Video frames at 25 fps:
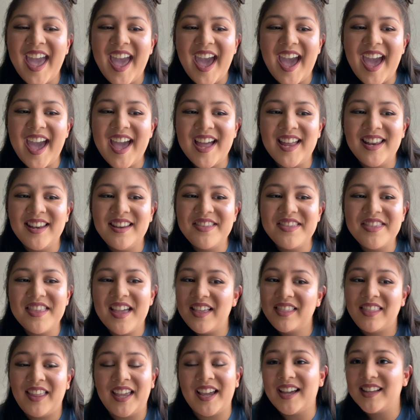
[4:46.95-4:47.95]
And
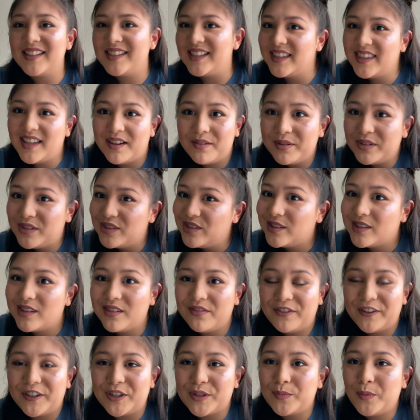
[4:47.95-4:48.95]
like I said, that was just the
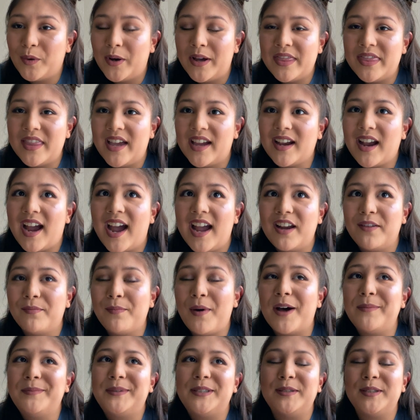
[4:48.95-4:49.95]
first one that kind of
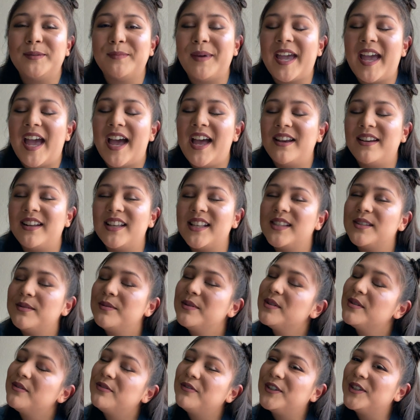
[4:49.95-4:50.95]
popped into my head because it
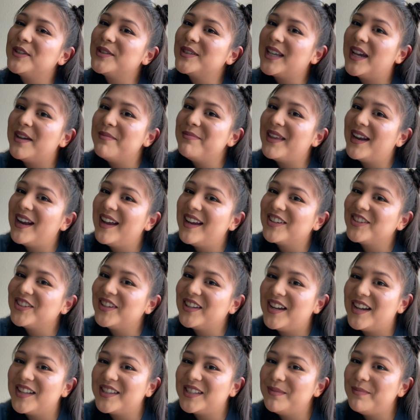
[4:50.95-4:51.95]
was the first time that I
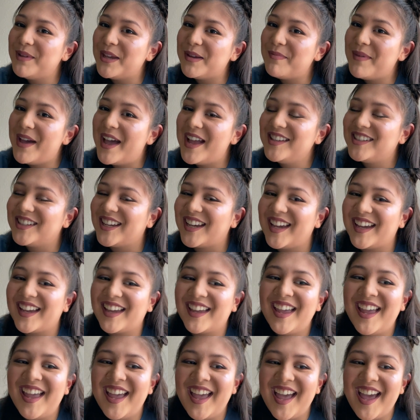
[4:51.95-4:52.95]
actually got to make magic.
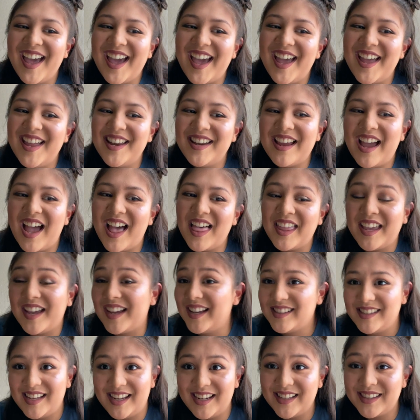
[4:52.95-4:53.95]
And like
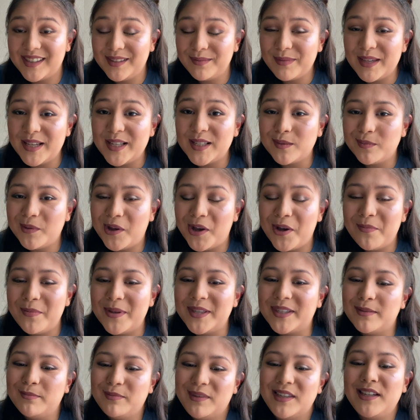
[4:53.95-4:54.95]
I said, it's something small,
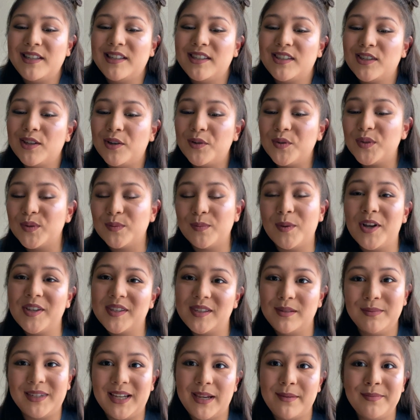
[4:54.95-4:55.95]
but something so small
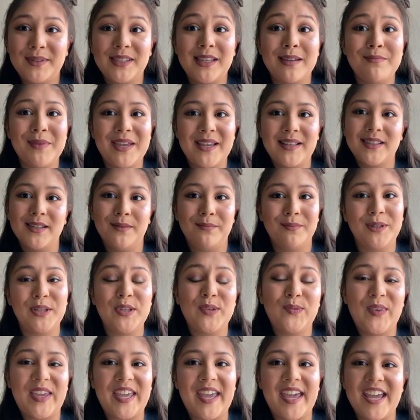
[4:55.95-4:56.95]
sometimes can make
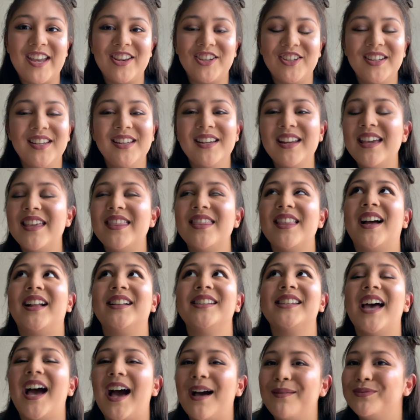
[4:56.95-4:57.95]
someone's vacation, and
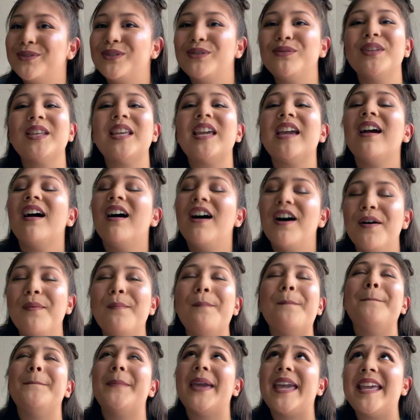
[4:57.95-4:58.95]
that's absolutely
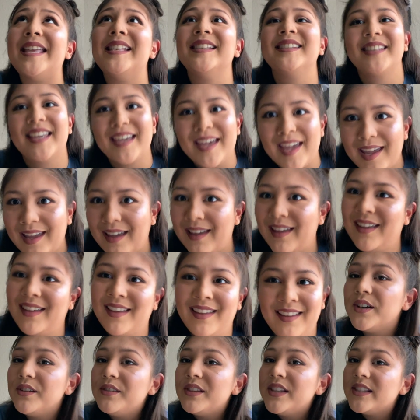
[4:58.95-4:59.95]
amazing.
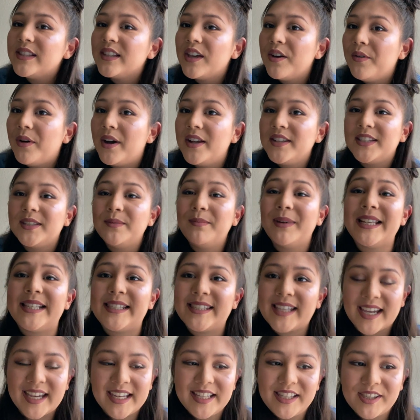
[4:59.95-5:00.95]
So let's go on to my
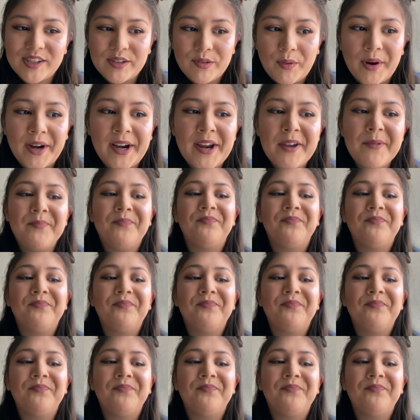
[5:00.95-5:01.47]
second story.